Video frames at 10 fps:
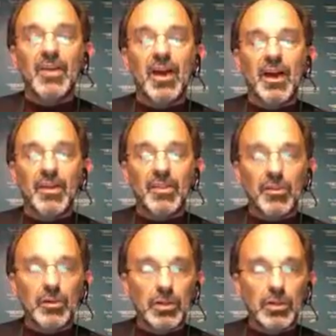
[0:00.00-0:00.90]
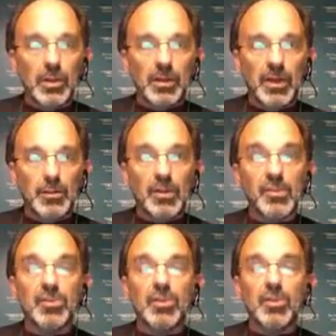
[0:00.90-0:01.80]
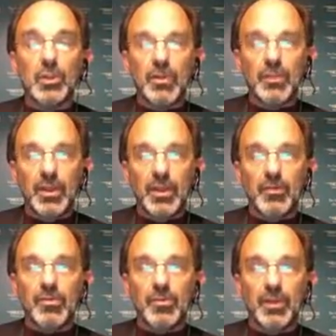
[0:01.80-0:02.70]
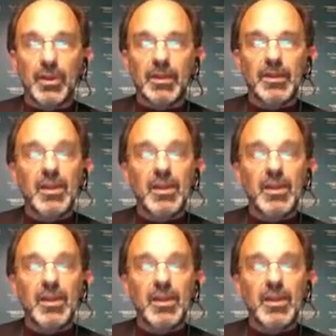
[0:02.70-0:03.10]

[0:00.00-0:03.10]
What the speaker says: higher the socioeconomics, the lower the caries rate.